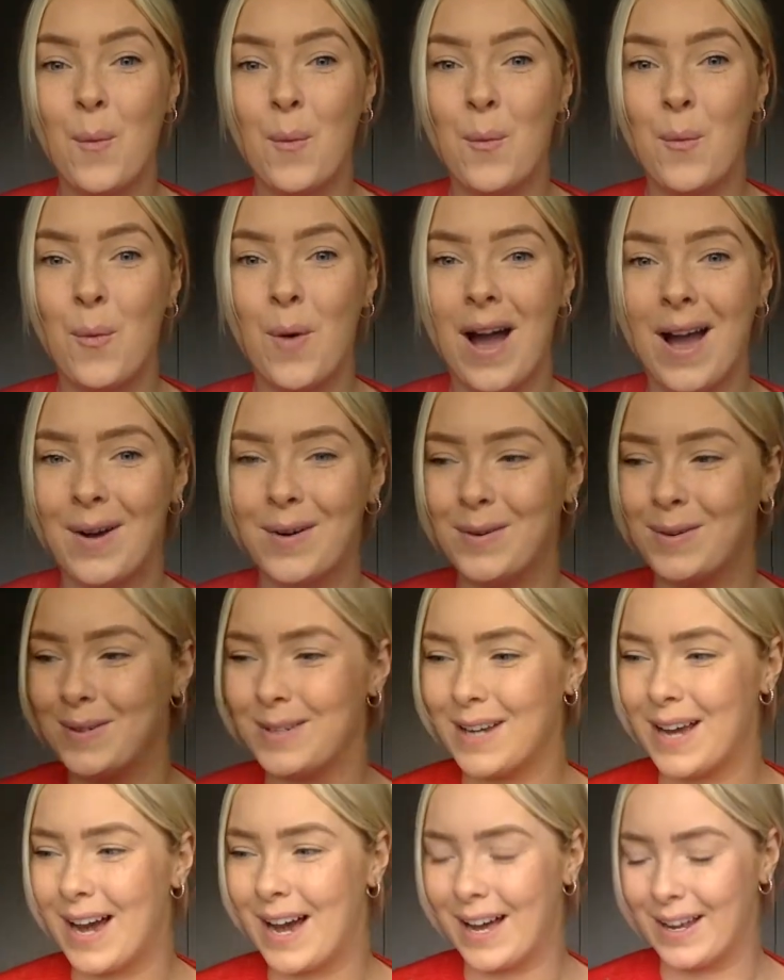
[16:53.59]
Well
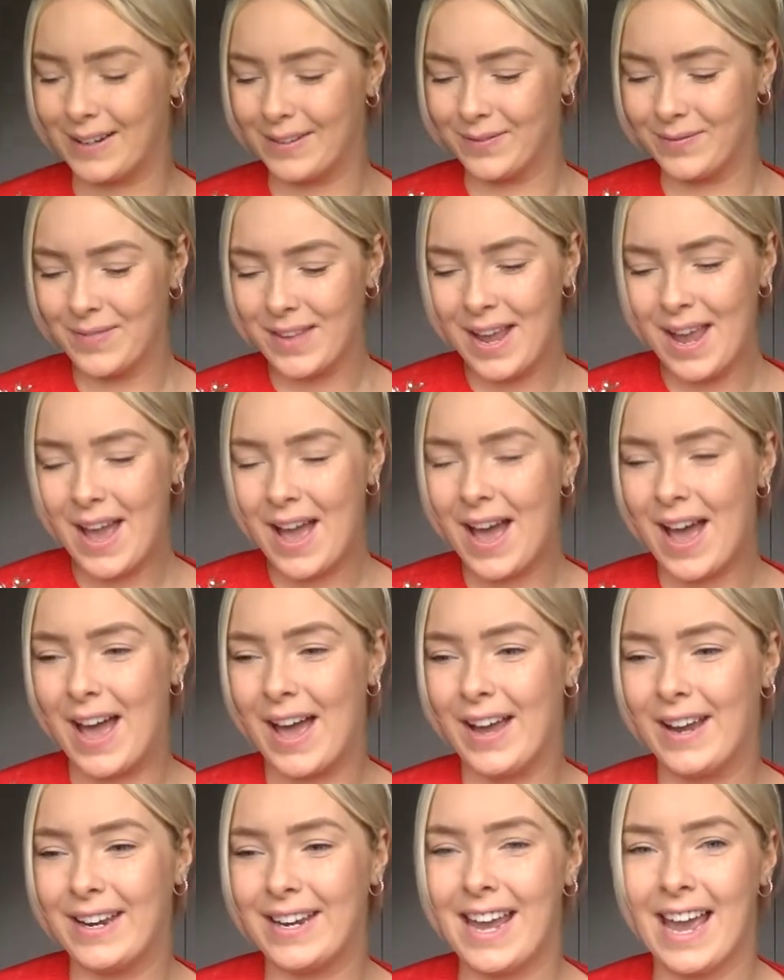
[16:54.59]
done.
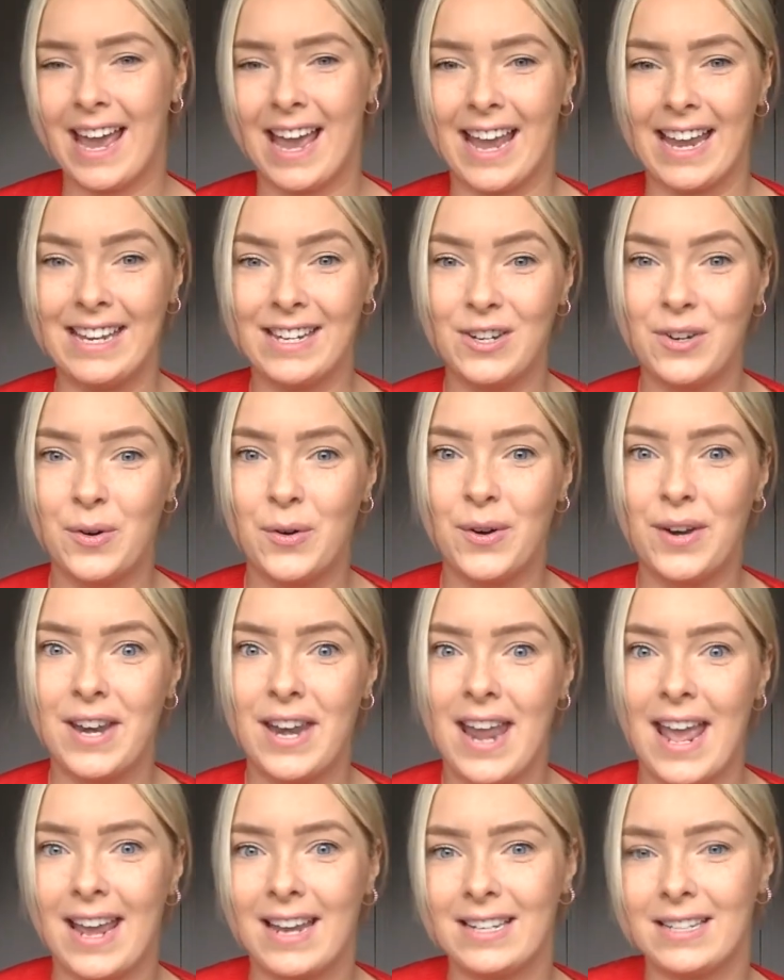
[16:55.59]
Okay, your
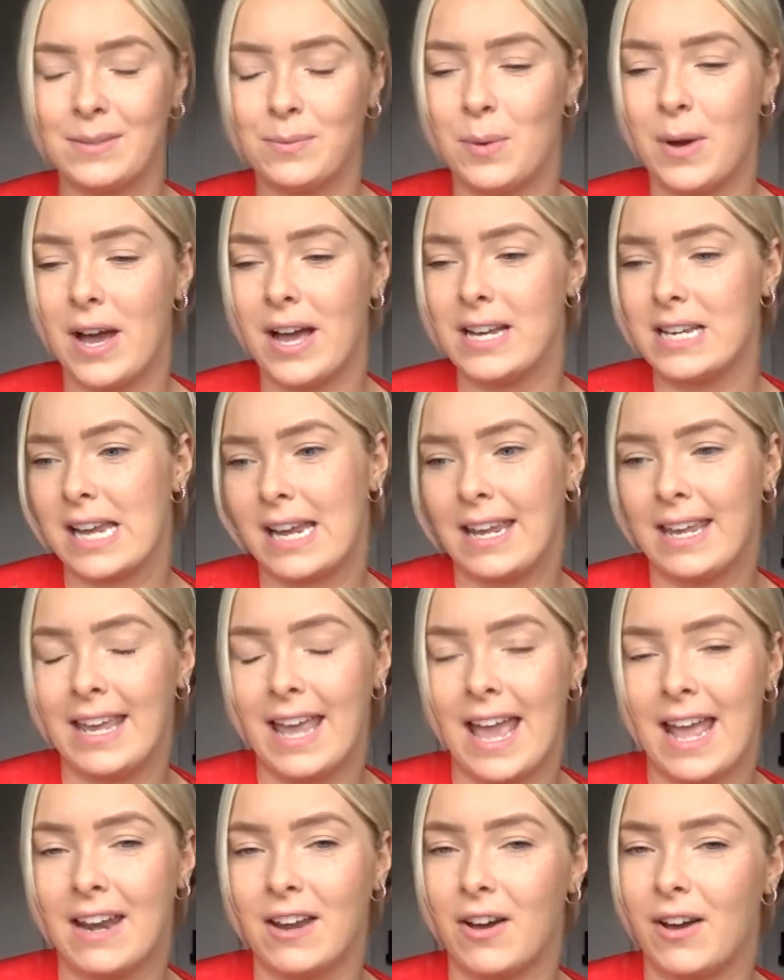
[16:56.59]
next word.
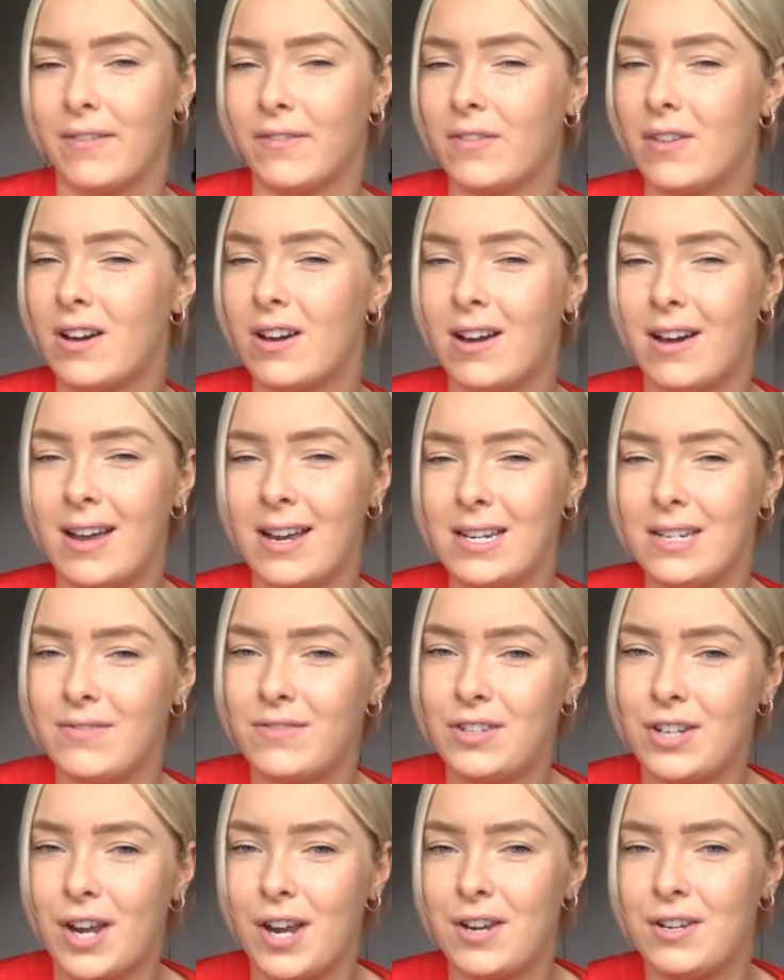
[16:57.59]
Again, I've kind
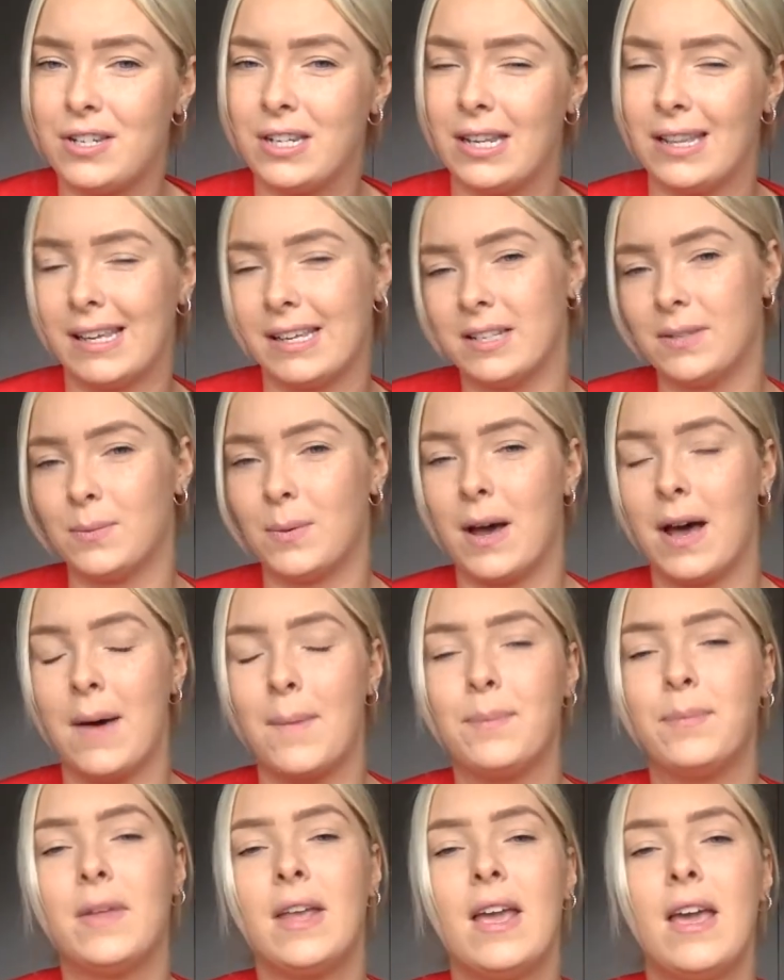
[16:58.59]
of showed you this
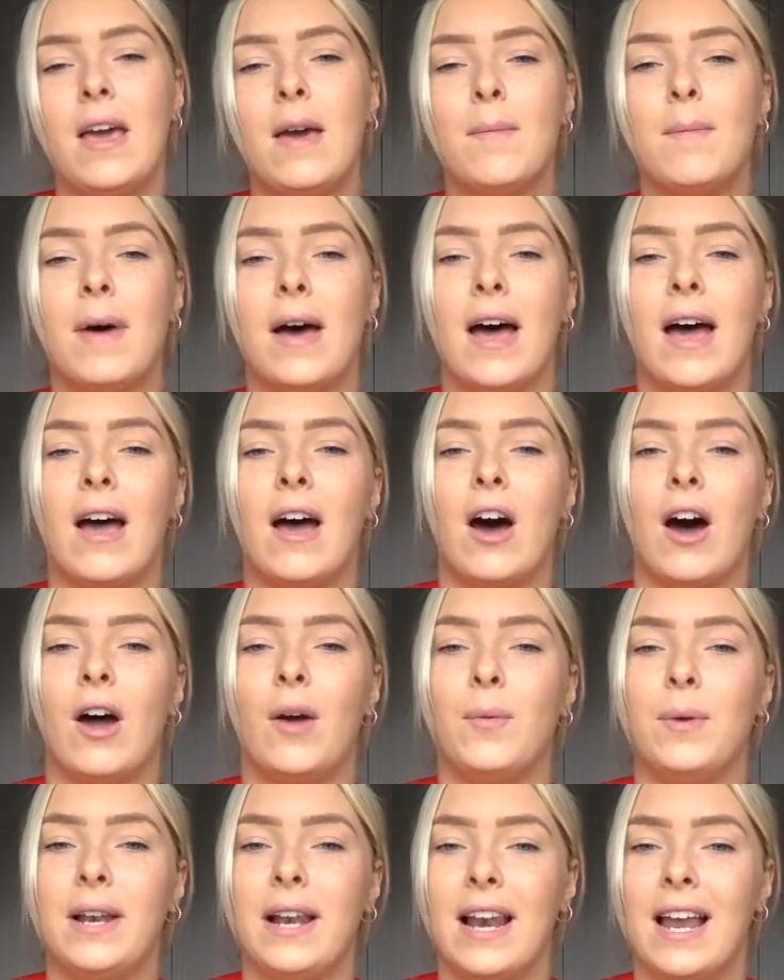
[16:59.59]
one, but
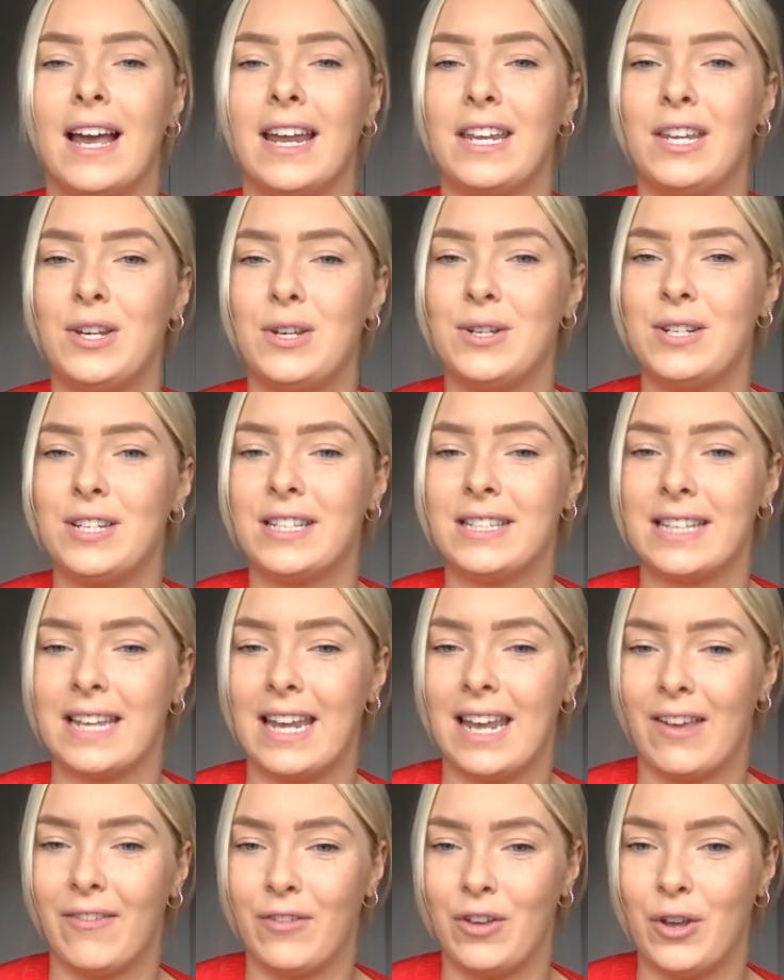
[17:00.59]
I would like you to
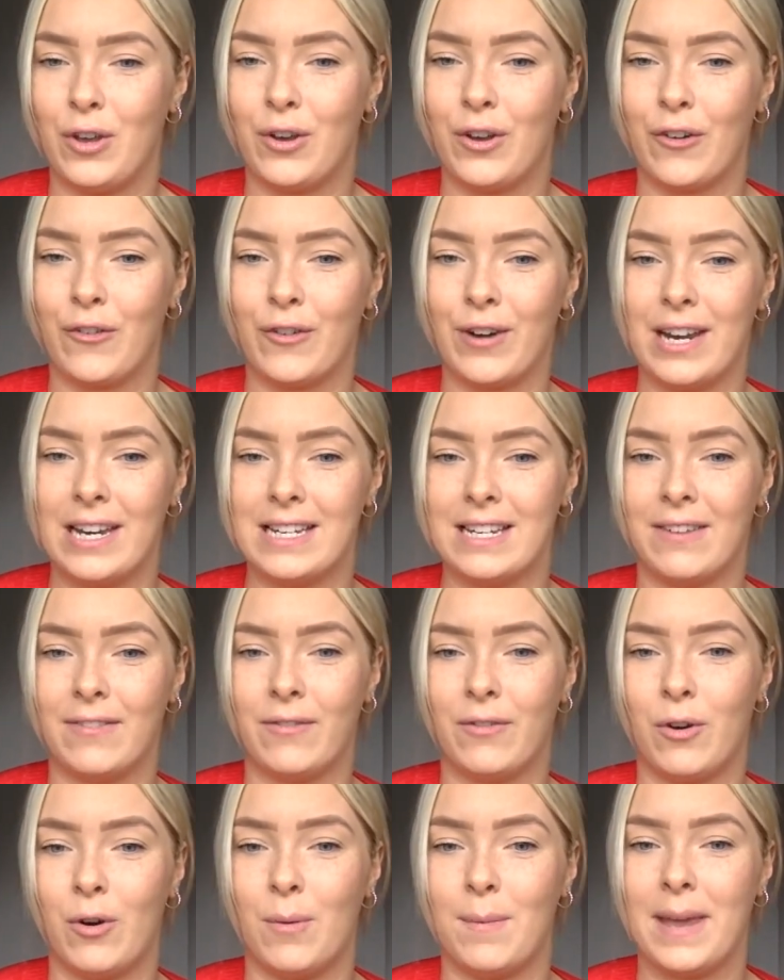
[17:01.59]
see if you can read it
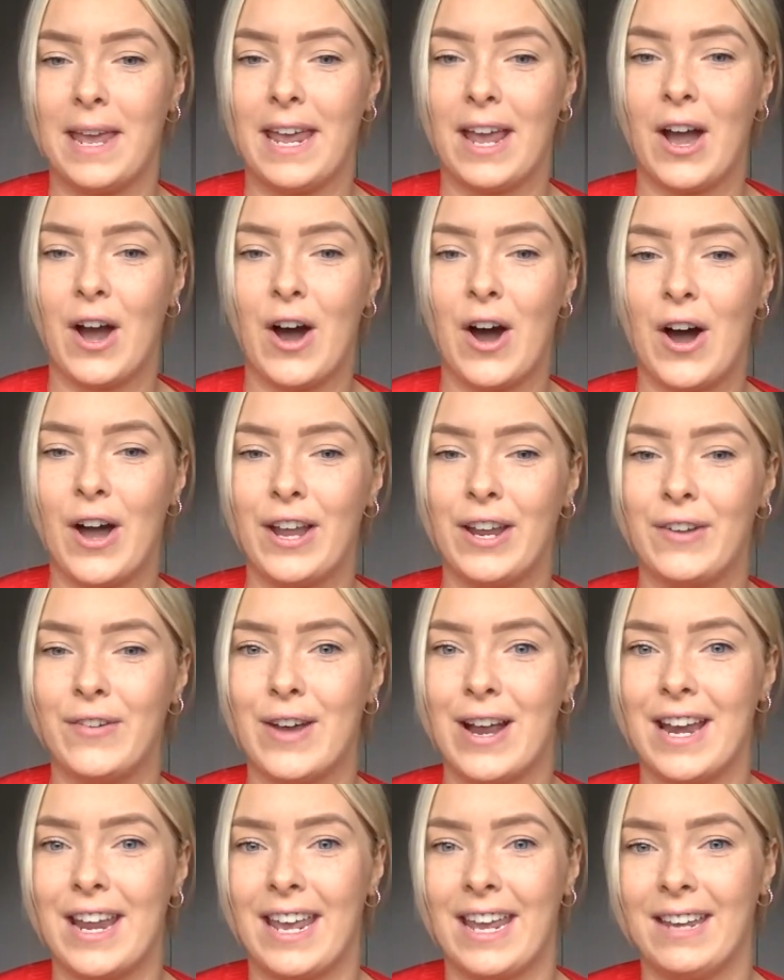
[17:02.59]
for me. Are you
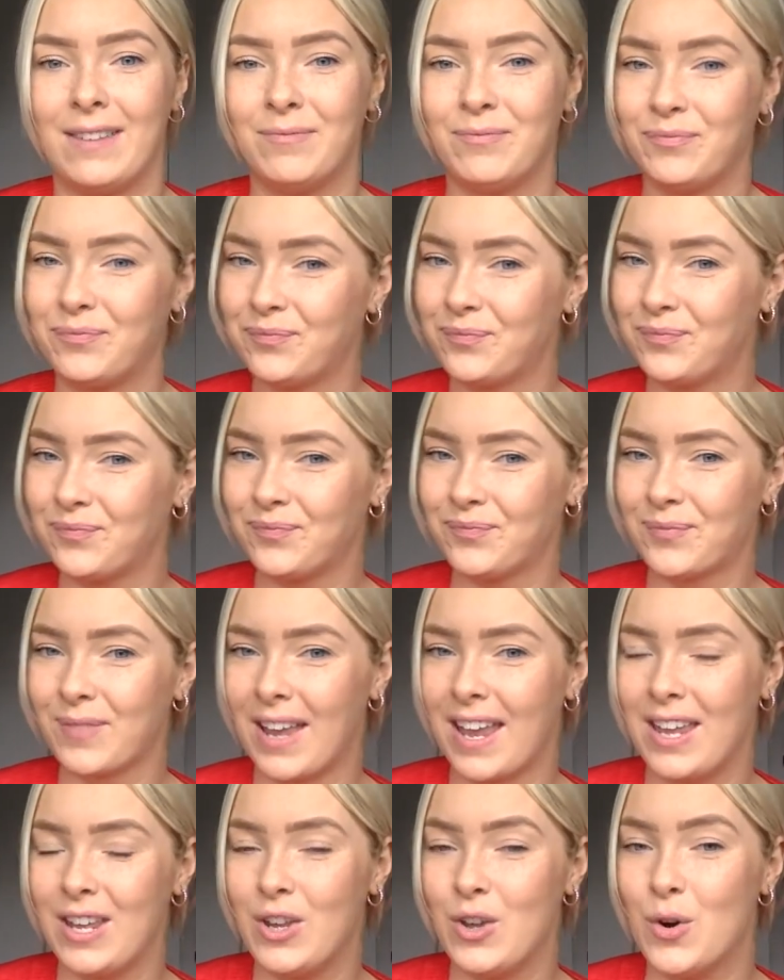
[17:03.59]
ready?
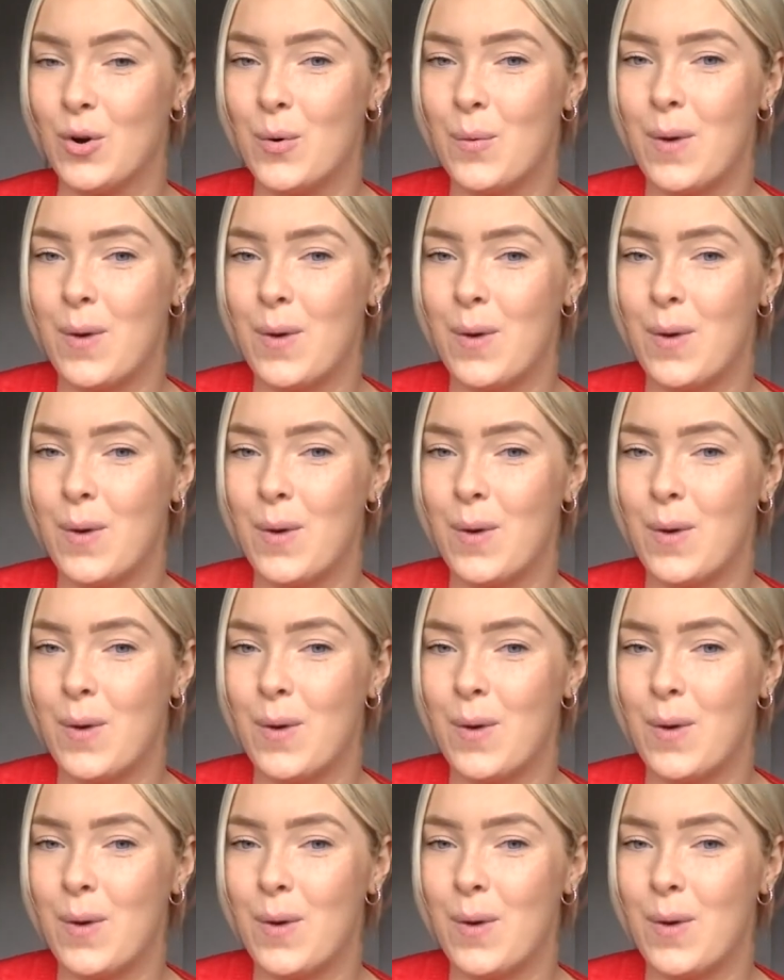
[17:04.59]
Your